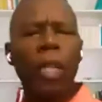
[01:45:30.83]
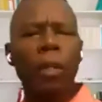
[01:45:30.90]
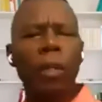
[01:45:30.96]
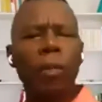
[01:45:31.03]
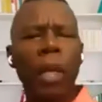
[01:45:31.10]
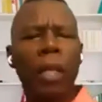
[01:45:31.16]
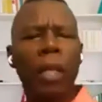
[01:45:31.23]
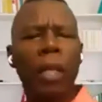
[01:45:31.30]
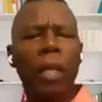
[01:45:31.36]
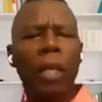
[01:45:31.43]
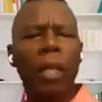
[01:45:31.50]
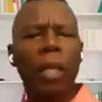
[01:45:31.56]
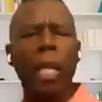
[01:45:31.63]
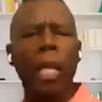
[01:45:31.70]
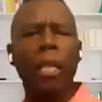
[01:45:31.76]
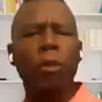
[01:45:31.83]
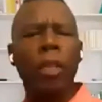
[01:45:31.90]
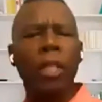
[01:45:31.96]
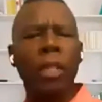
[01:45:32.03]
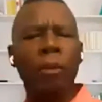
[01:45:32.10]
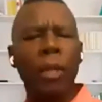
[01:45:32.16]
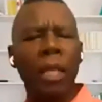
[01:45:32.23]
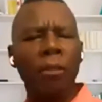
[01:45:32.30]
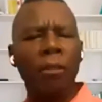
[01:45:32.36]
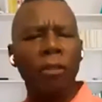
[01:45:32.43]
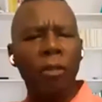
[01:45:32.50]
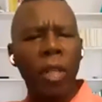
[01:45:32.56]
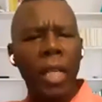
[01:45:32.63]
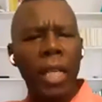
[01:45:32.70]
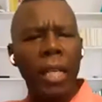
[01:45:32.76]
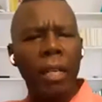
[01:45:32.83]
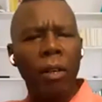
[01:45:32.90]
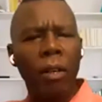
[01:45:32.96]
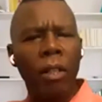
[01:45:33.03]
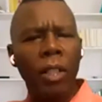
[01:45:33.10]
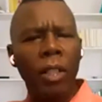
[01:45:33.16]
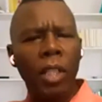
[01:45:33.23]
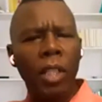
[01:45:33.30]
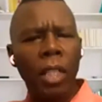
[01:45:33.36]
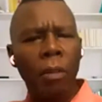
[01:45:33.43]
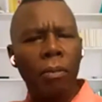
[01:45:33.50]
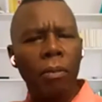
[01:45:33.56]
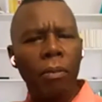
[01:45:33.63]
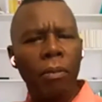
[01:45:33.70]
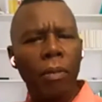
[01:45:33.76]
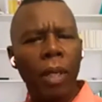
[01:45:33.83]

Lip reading: Prospect? Are you saying you want something free or cheap?